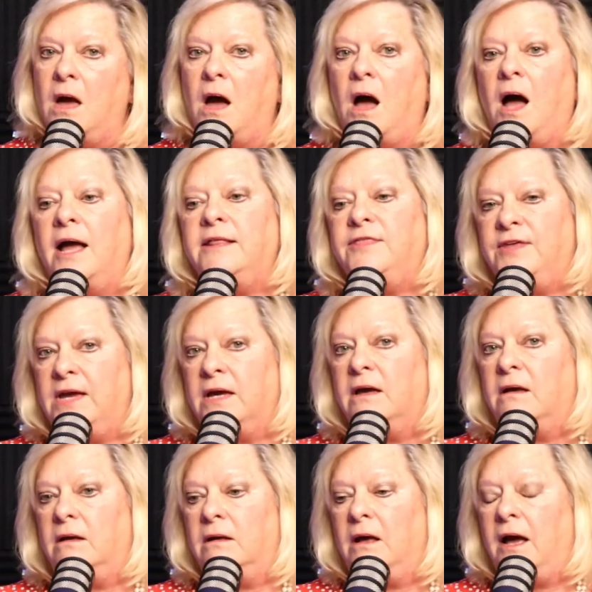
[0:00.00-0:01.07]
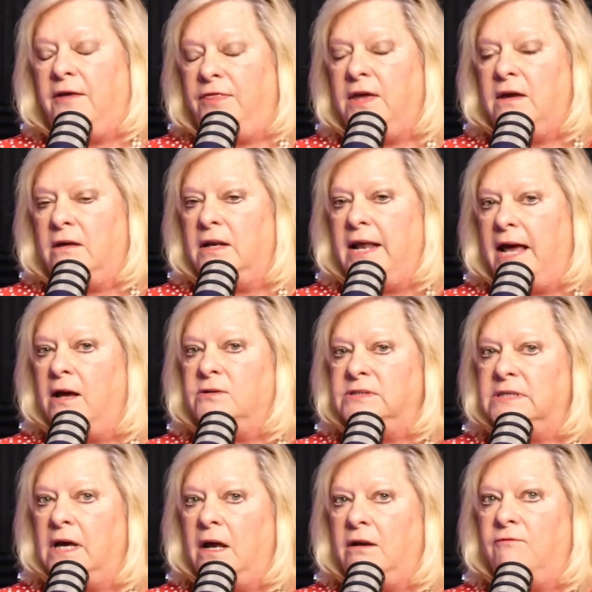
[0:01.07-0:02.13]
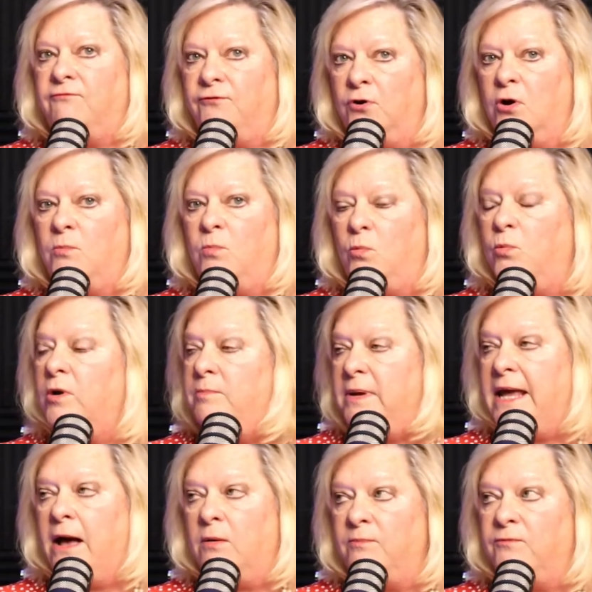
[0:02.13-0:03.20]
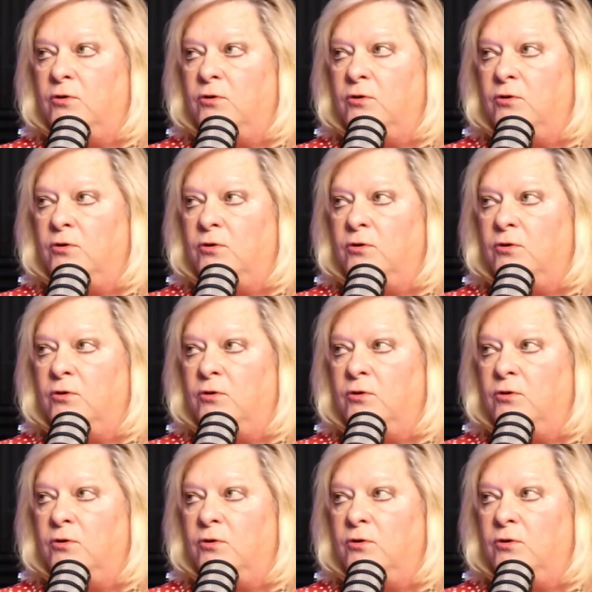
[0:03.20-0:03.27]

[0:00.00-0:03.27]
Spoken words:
I think an outside firm would be helpful,